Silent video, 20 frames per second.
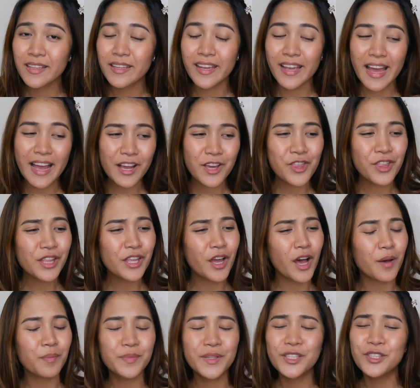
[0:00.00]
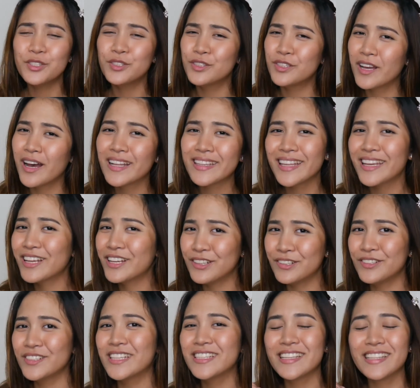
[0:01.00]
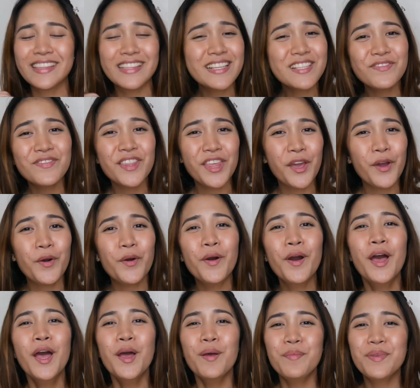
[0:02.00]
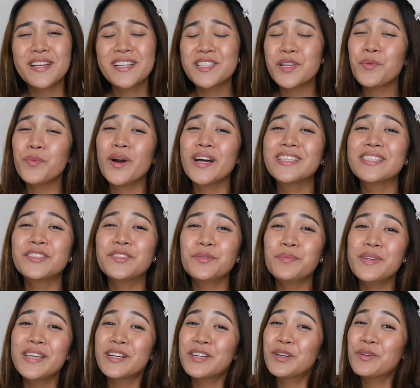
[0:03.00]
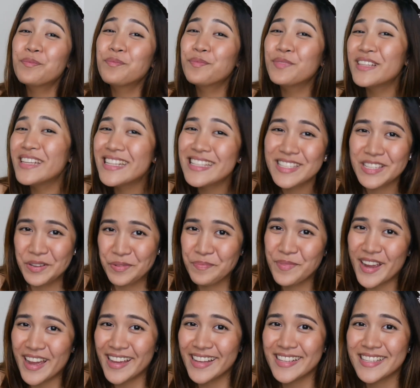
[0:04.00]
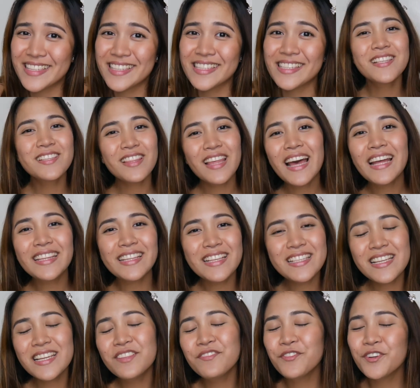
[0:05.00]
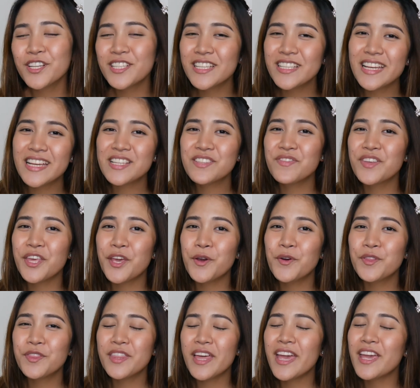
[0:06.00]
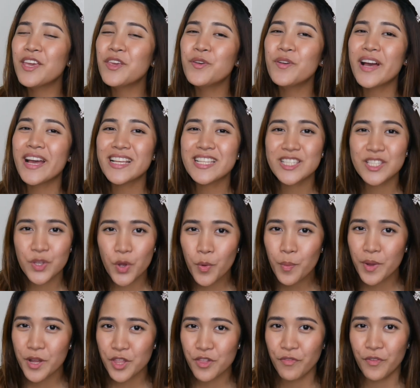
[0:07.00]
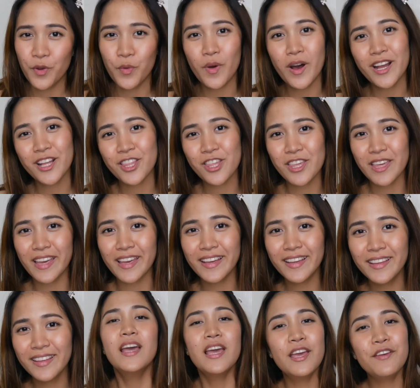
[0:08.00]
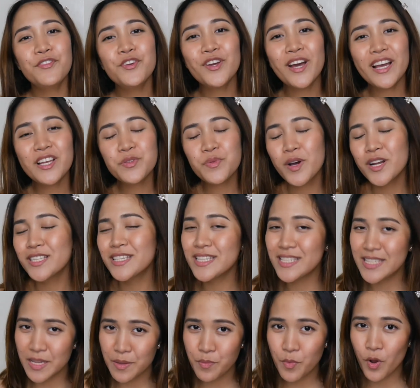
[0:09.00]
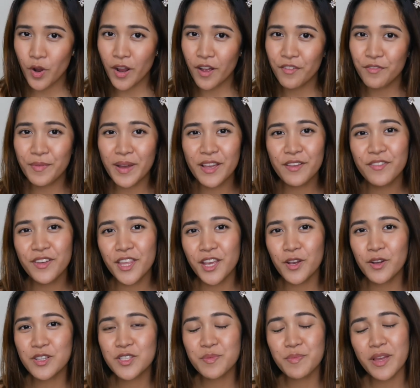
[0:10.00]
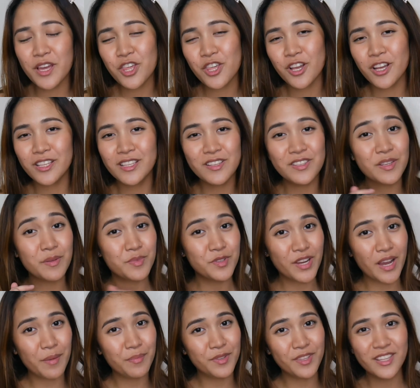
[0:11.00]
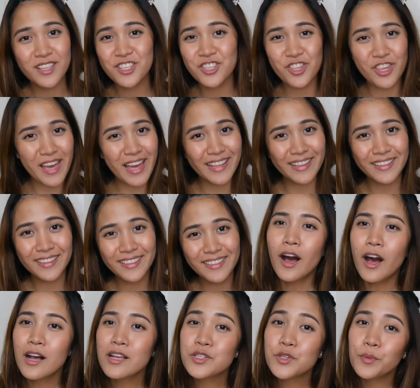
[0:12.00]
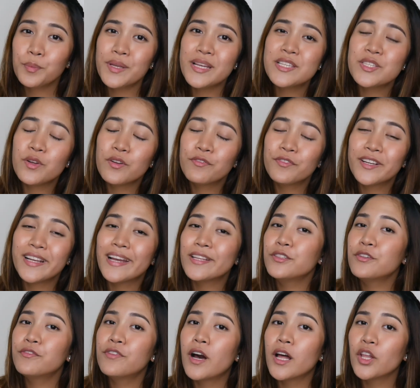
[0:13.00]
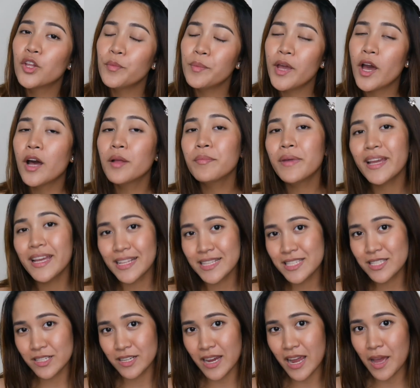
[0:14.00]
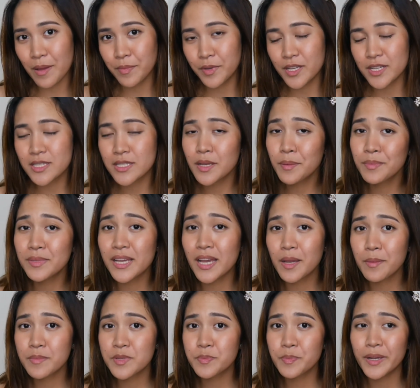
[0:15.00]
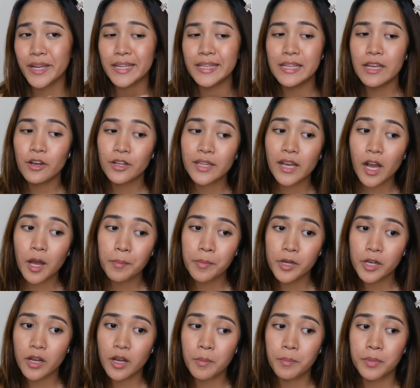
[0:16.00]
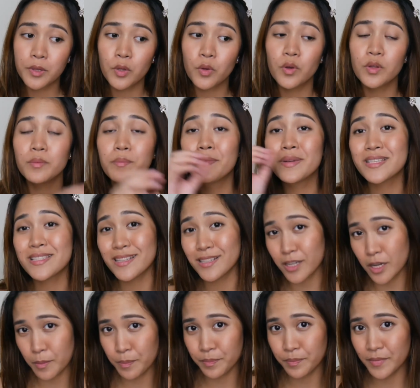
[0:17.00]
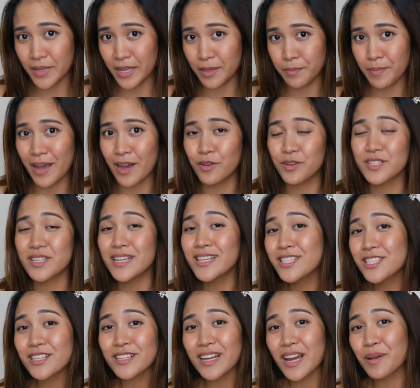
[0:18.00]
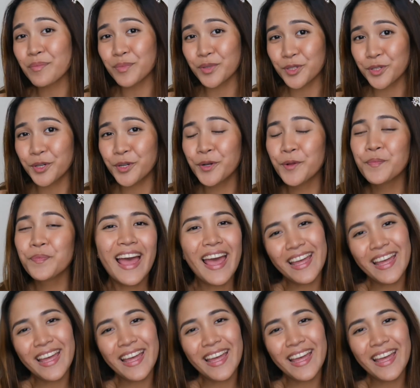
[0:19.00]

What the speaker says: I actually opted to not include it in this video because I want it to be a complete surprise. So that is it for today's video. Thank you guys so much for watching. If you guys want to see more of my videos, make sure to subscribe to this channel. Also, please don't forget to follow me on my Instagram because sometimes, pag hindi ako nakapag-upload, mas nag-update pa ako sa Instagram ko.